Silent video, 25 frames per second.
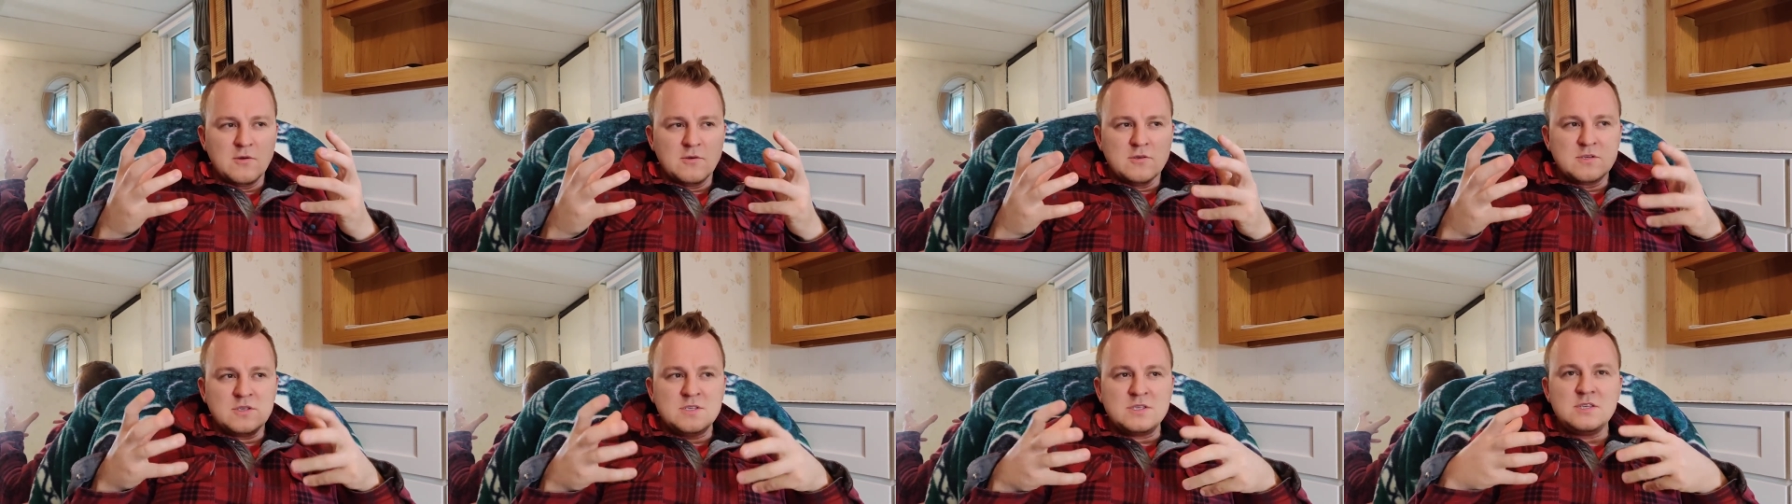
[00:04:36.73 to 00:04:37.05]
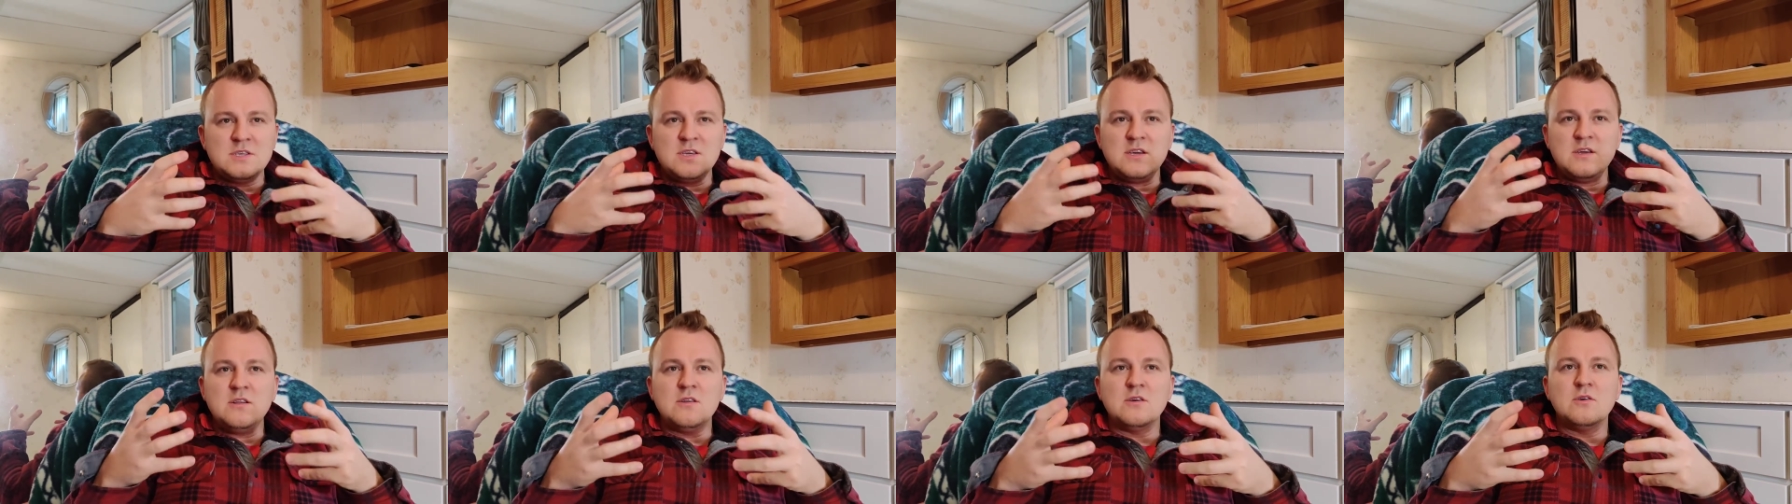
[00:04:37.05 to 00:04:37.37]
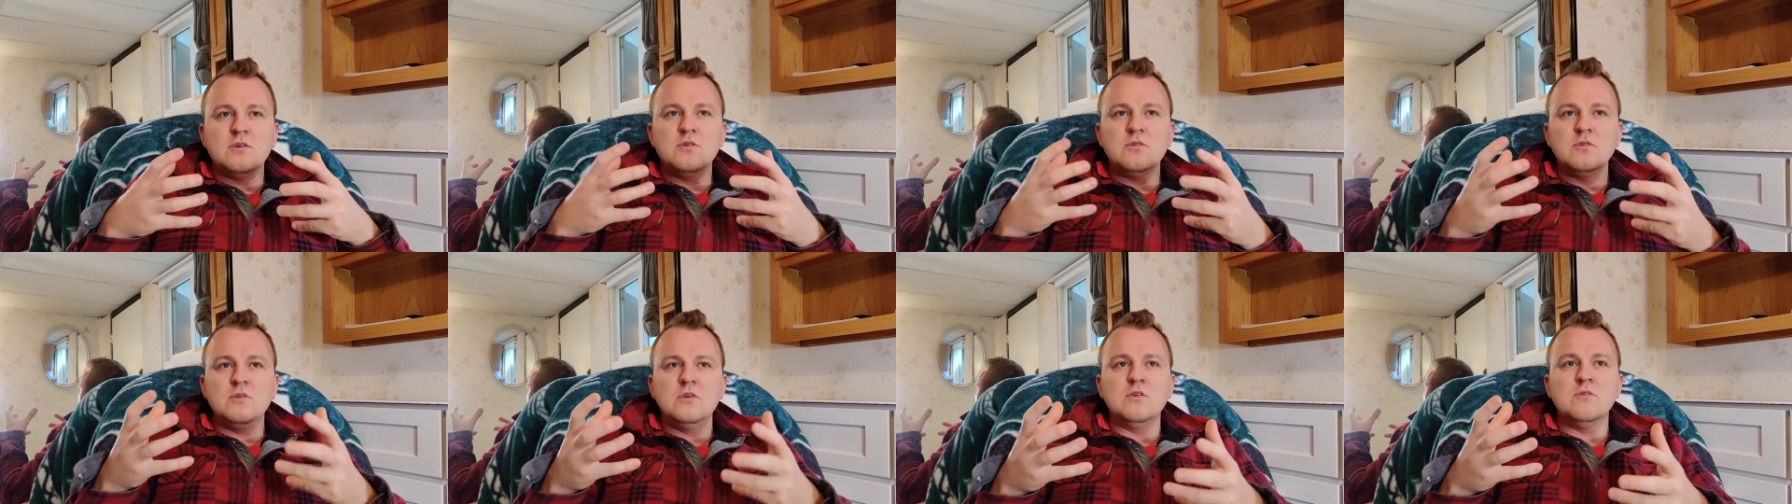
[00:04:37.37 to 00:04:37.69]
seeing
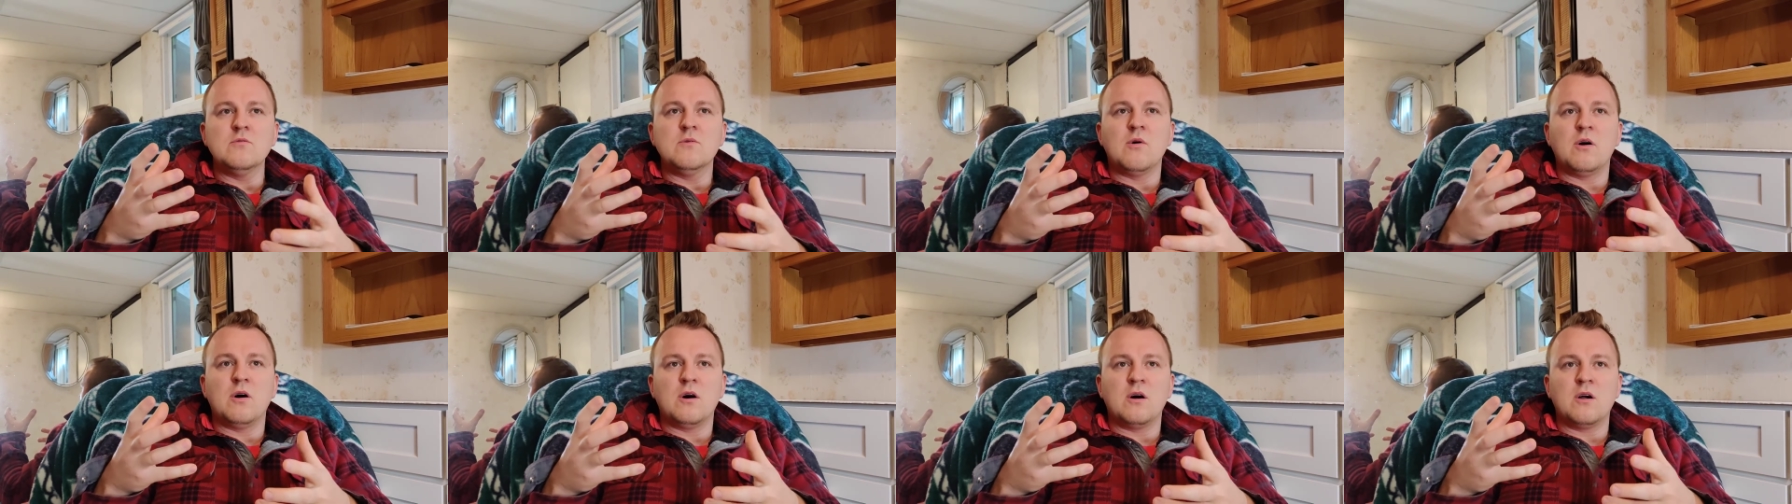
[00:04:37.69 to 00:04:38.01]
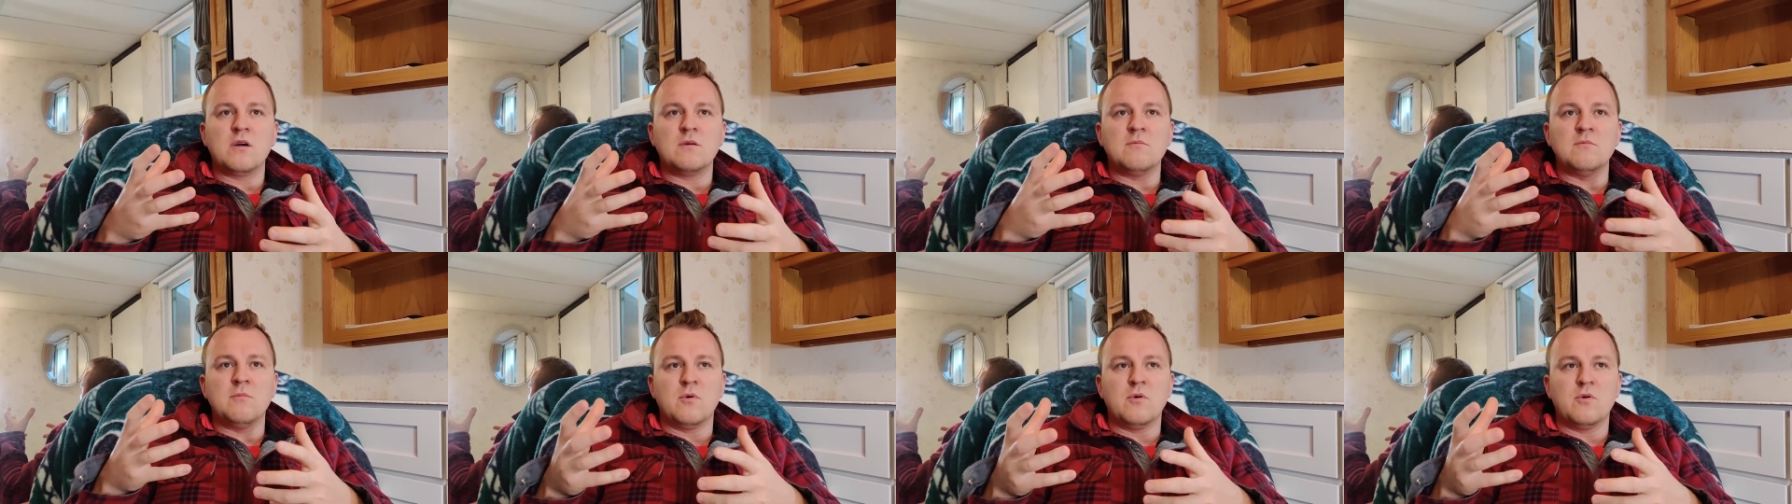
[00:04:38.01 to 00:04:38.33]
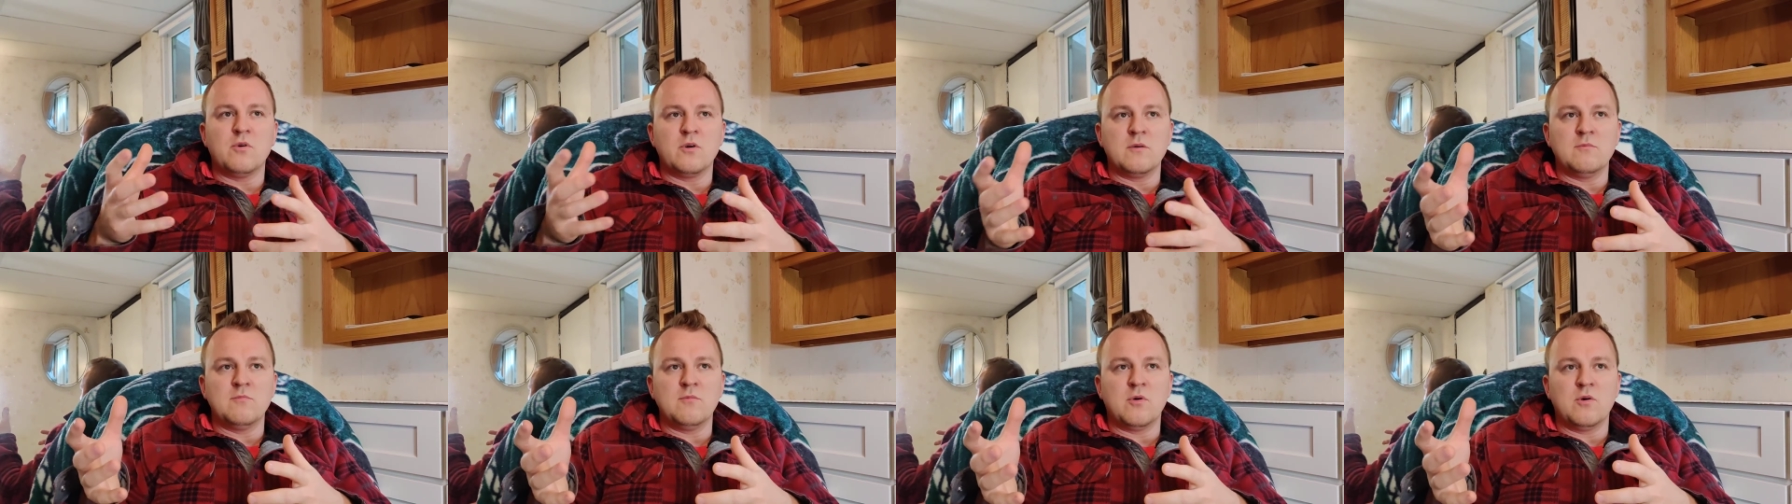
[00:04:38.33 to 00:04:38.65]
who you are
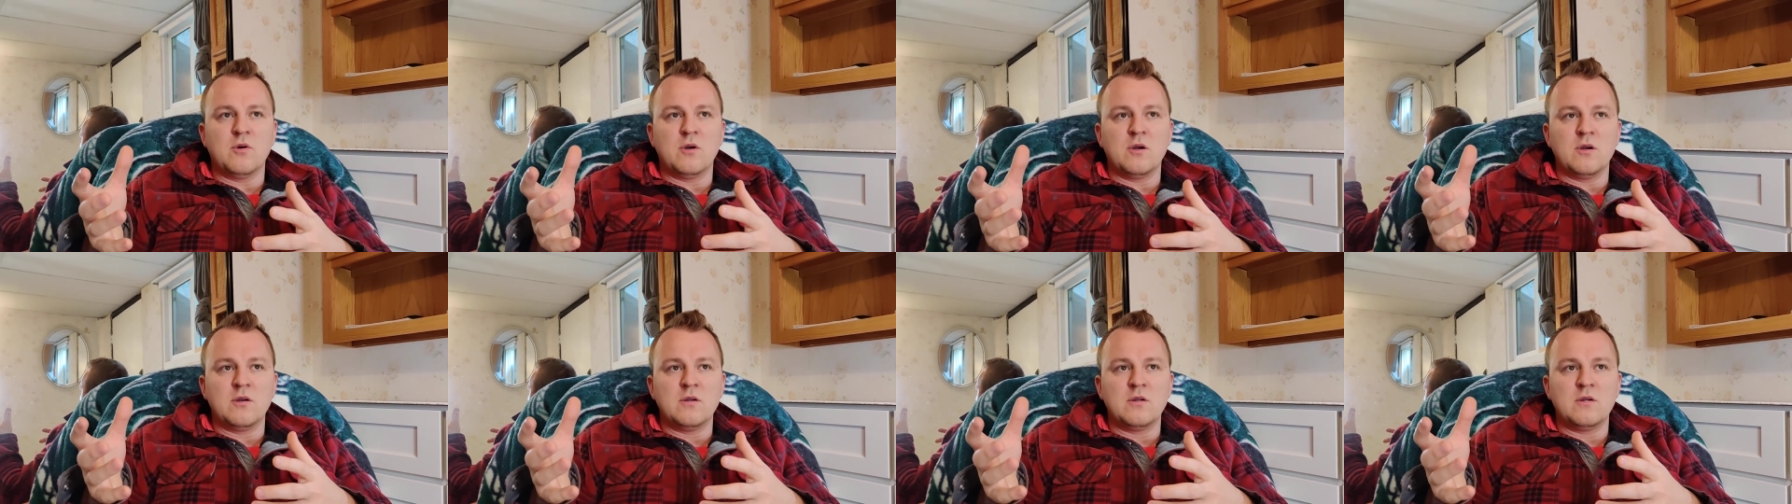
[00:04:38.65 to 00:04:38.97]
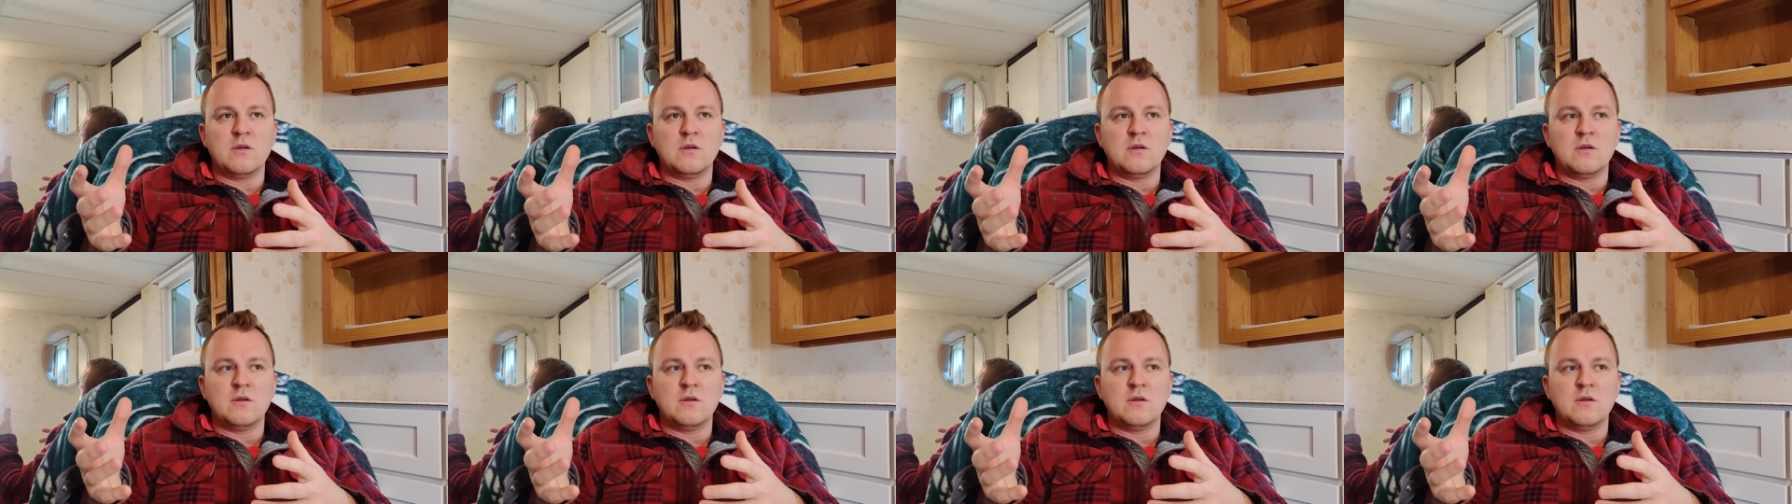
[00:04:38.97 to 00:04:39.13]
more and more.